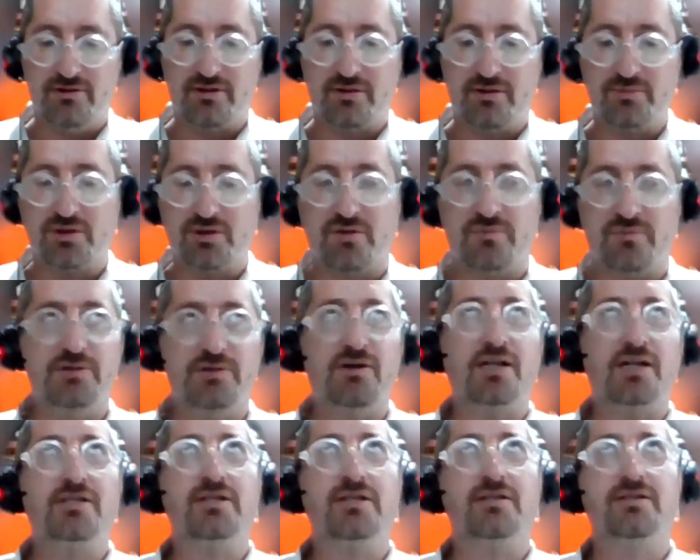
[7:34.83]
some sort of
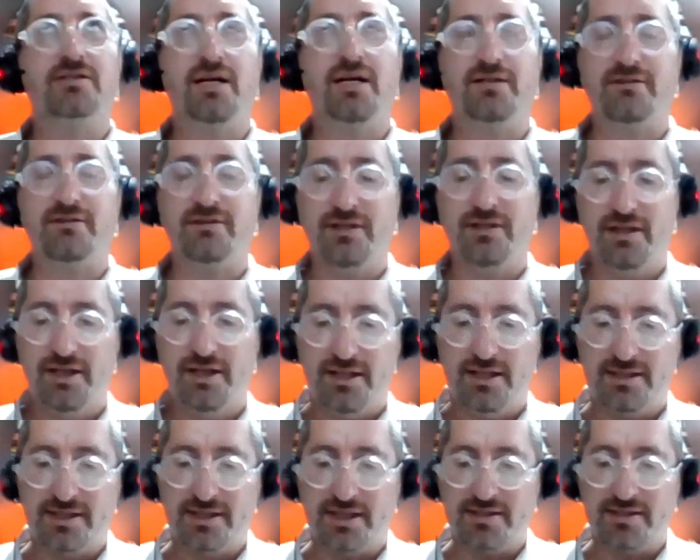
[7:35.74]
midrashic sense,
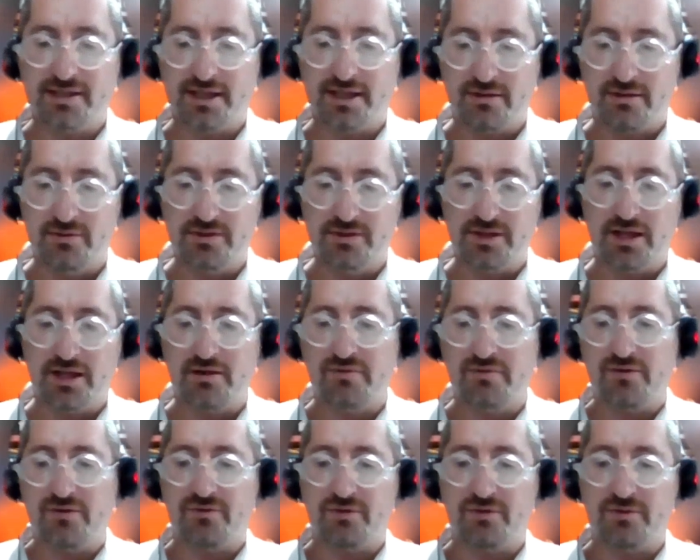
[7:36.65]
it says that it was
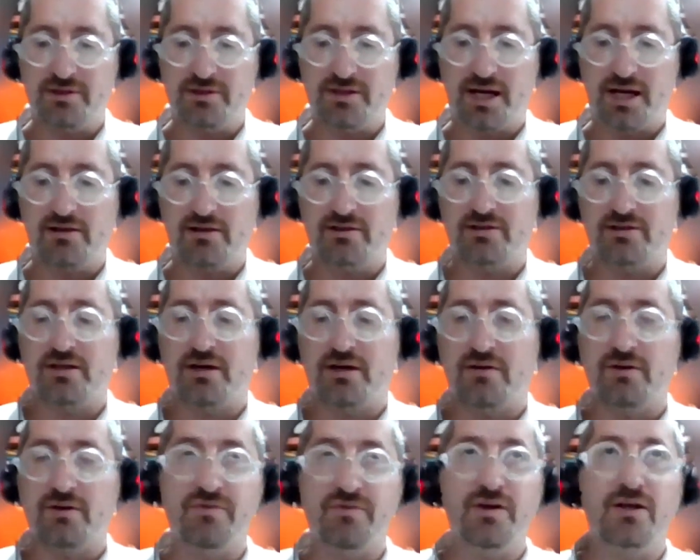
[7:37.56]
elevated from the status
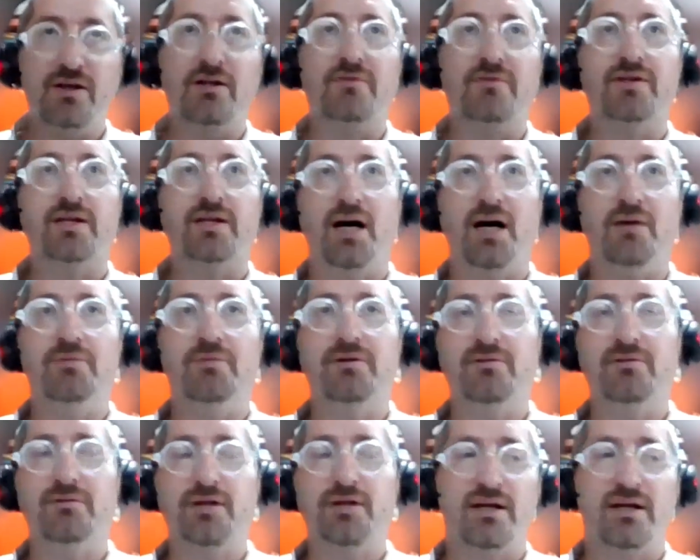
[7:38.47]
of the field of the
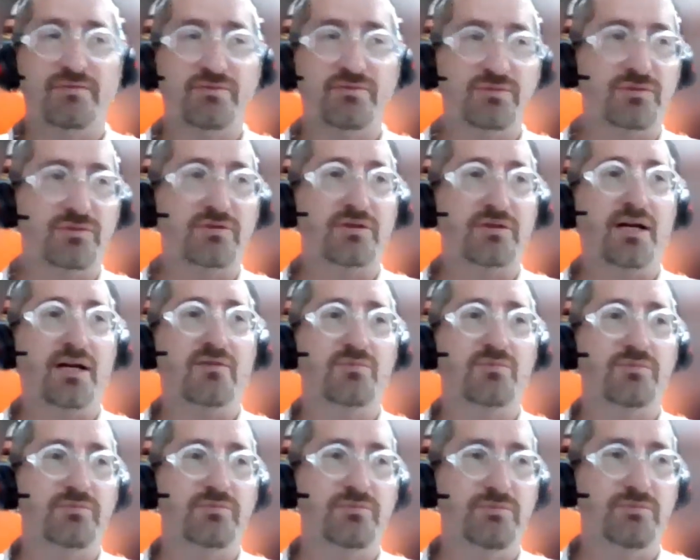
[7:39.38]
commoner, kind
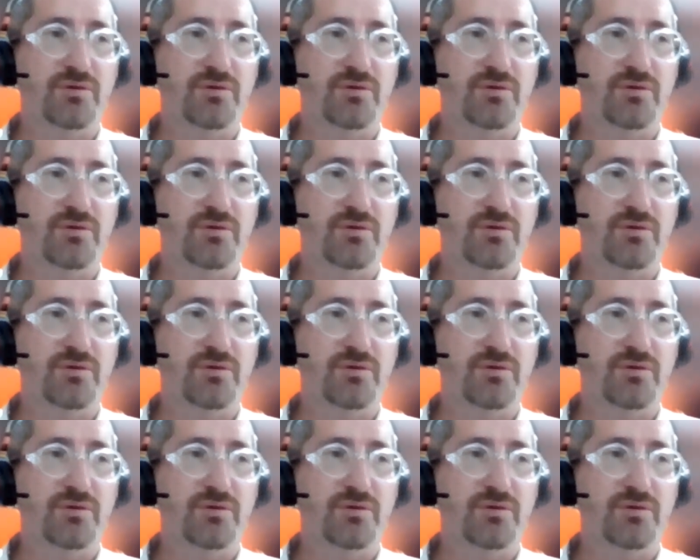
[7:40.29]
of.